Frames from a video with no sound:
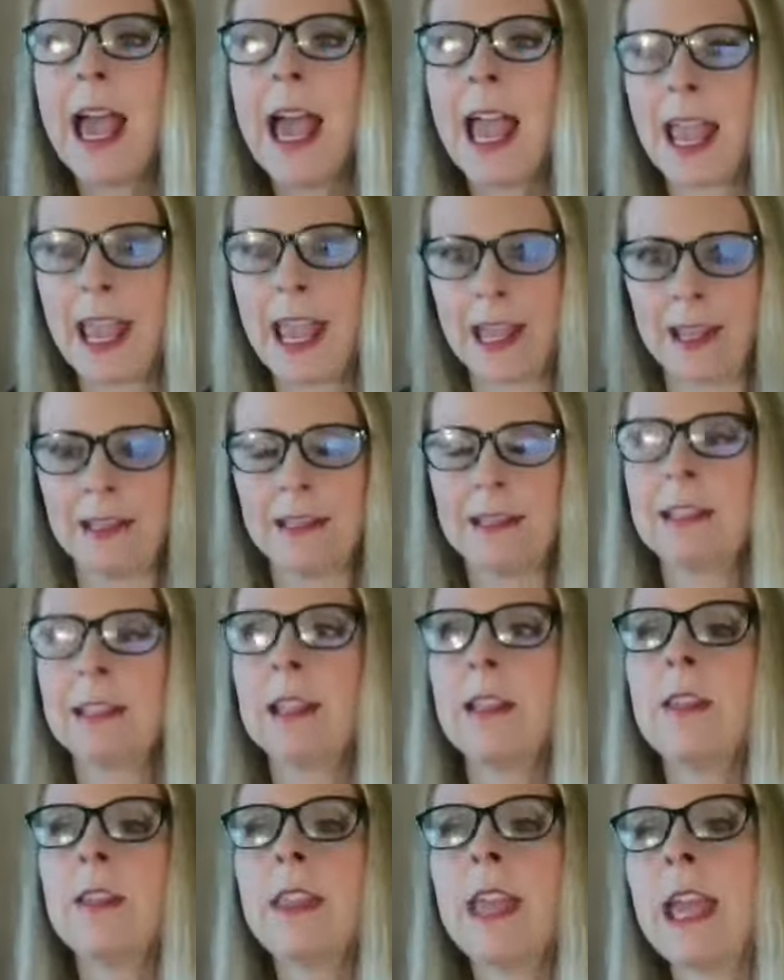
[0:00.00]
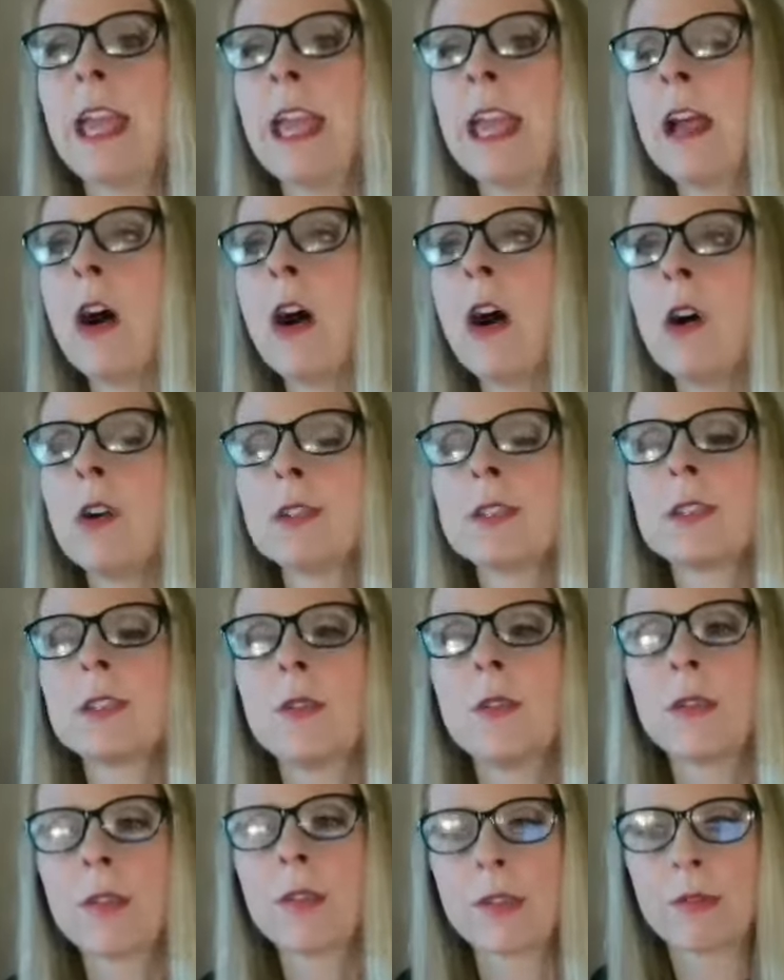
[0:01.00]
And they
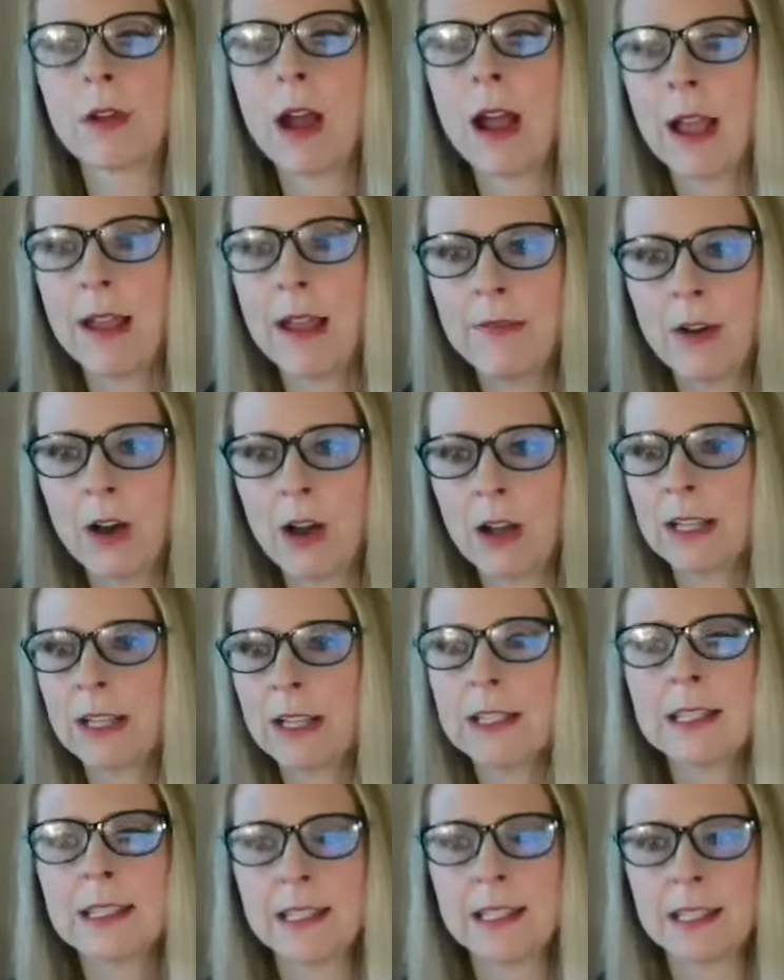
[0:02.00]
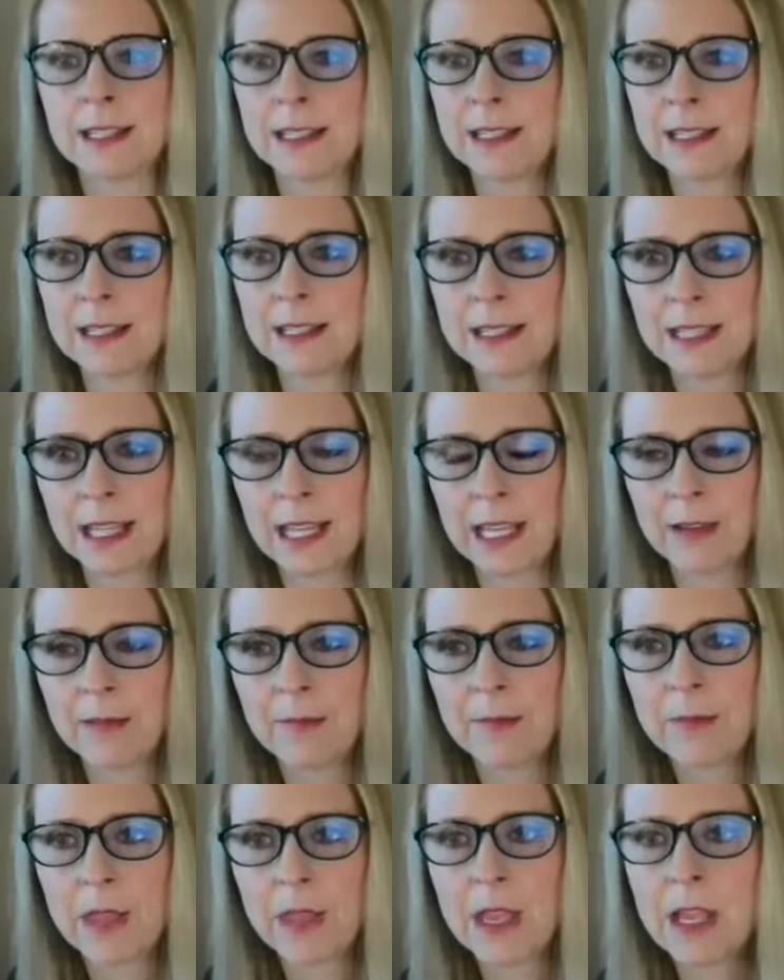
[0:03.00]
also thrive on consistency.
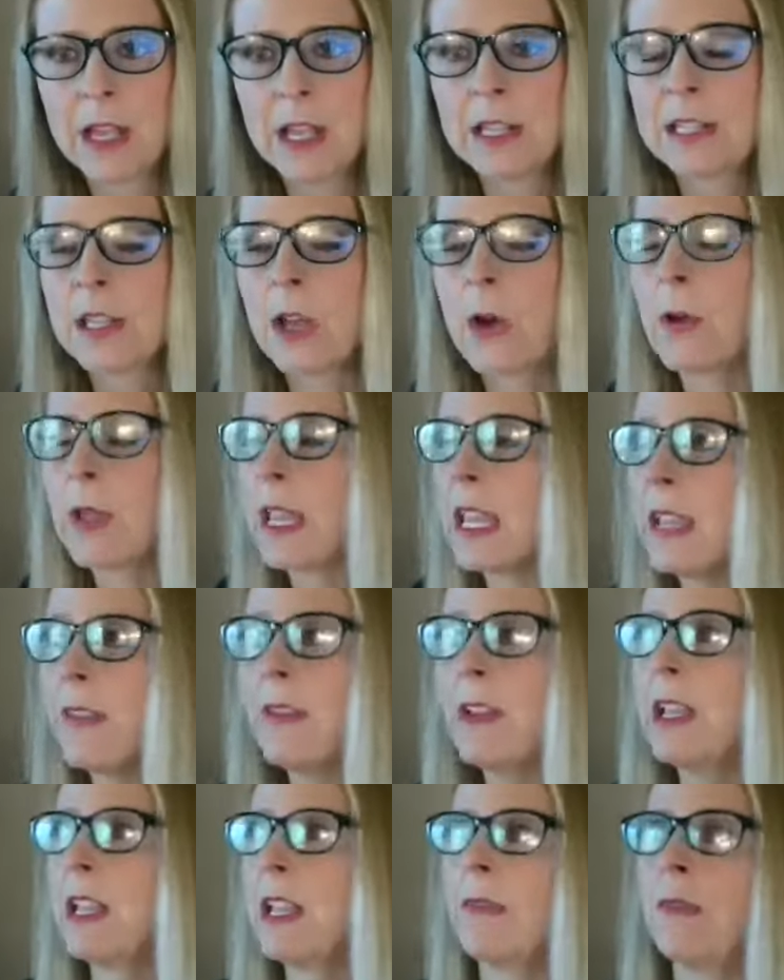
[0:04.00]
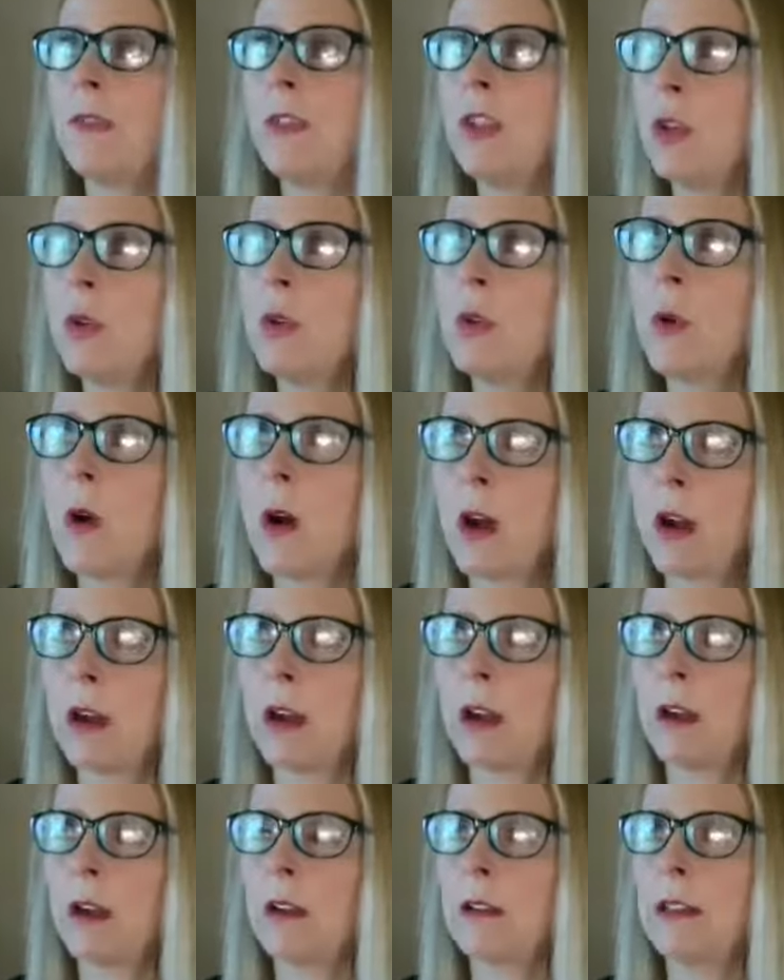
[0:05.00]
So even if you
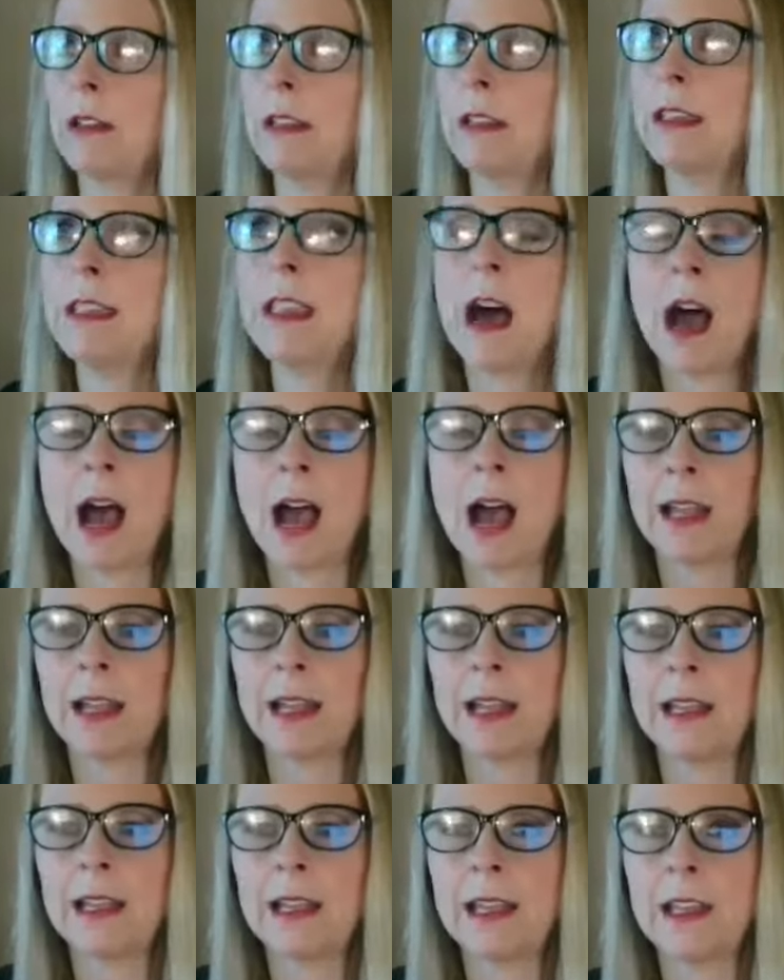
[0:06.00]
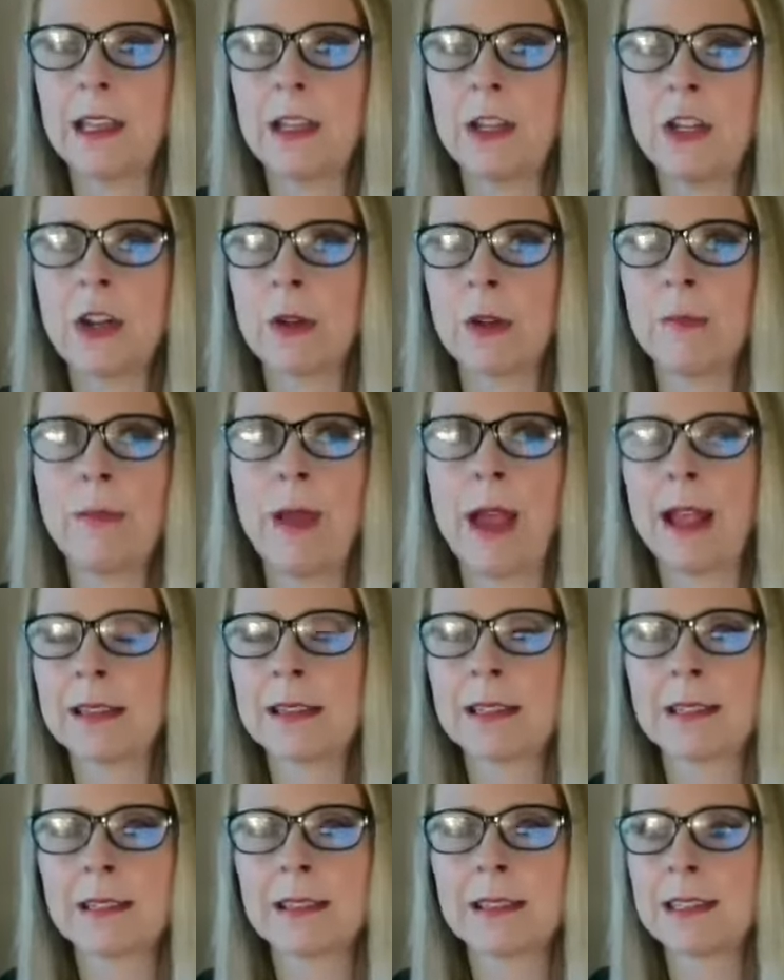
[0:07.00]
are not your
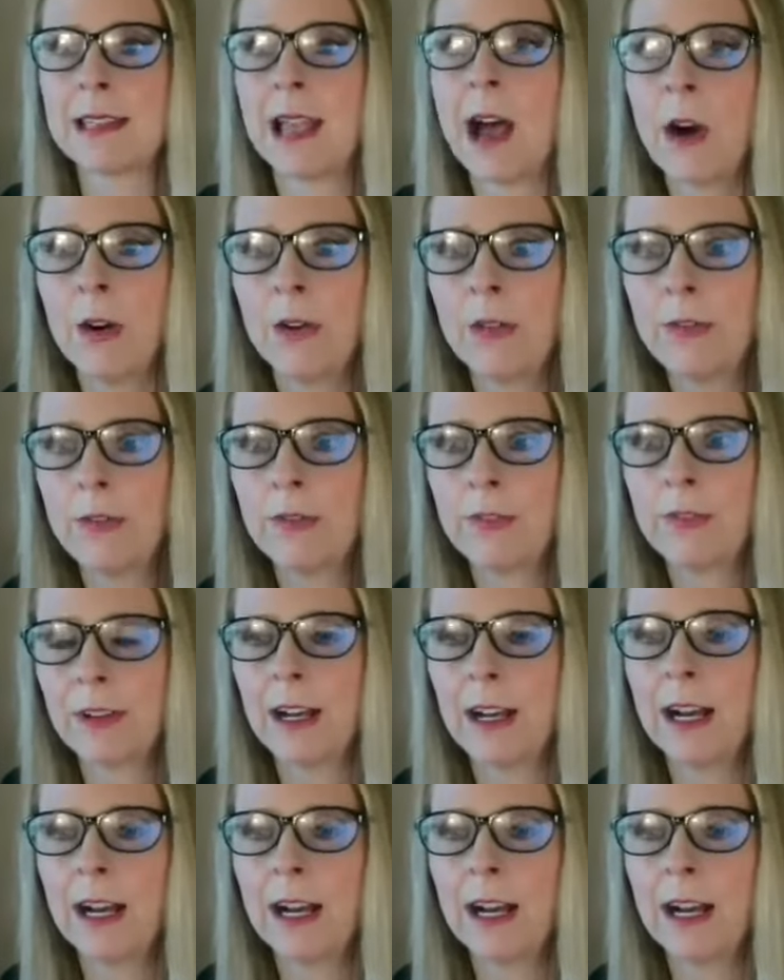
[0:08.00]
best self,